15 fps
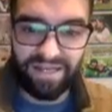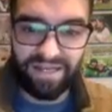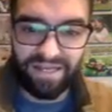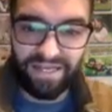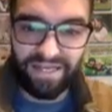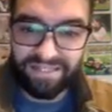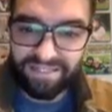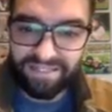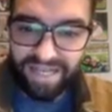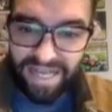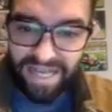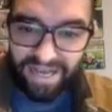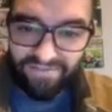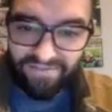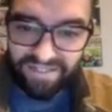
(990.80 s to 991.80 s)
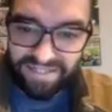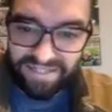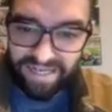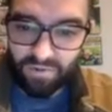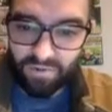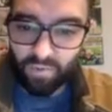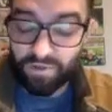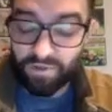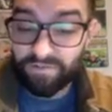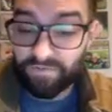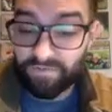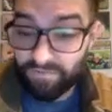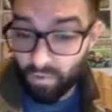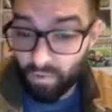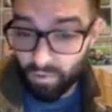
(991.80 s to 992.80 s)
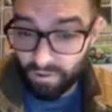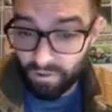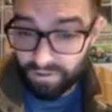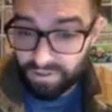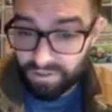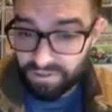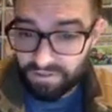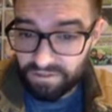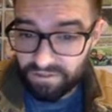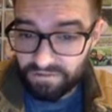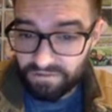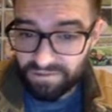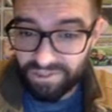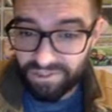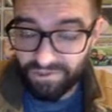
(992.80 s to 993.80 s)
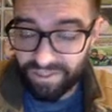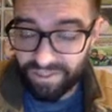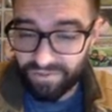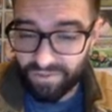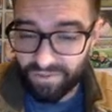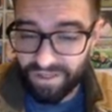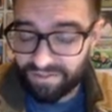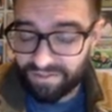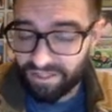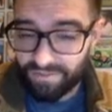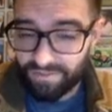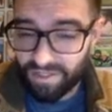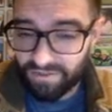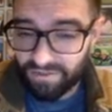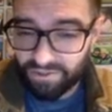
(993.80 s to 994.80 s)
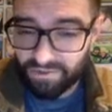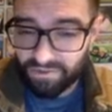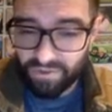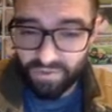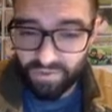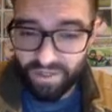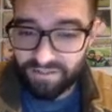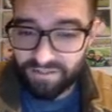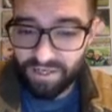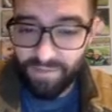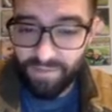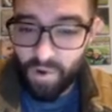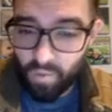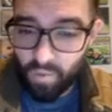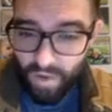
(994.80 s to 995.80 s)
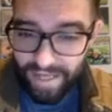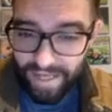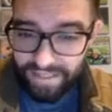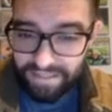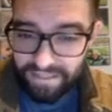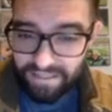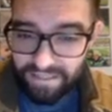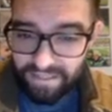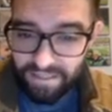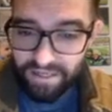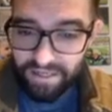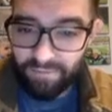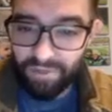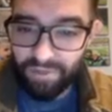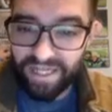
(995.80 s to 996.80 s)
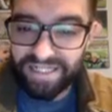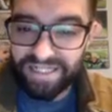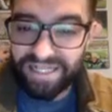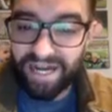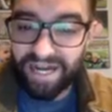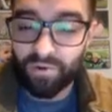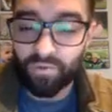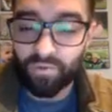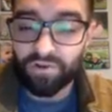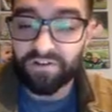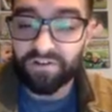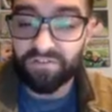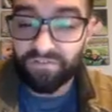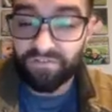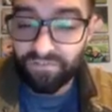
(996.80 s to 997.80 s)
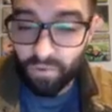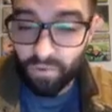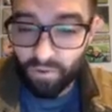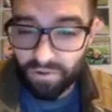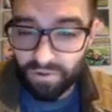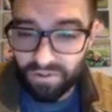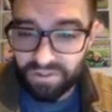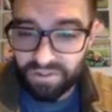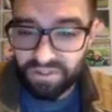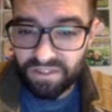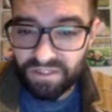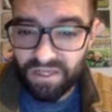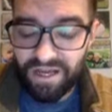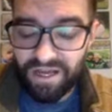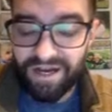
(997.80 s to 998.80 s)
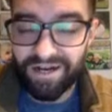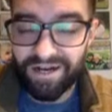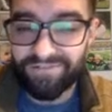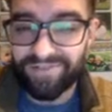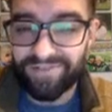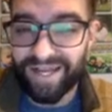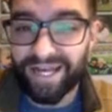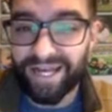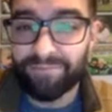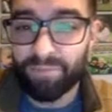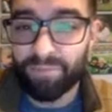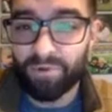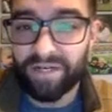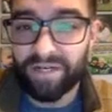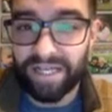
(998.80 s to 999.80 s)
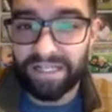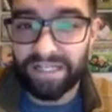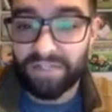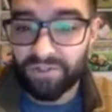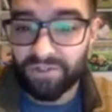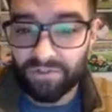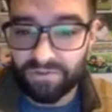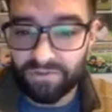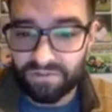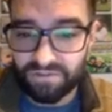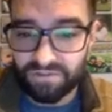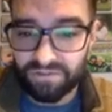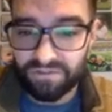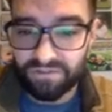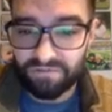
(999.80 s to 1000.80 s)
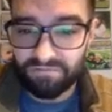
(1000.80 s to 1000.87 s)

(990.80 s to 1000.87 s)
it is going to have a downward force. So again, we're not talking about newtons, we're not talking about weight, but a downward force of 9.8 newtons.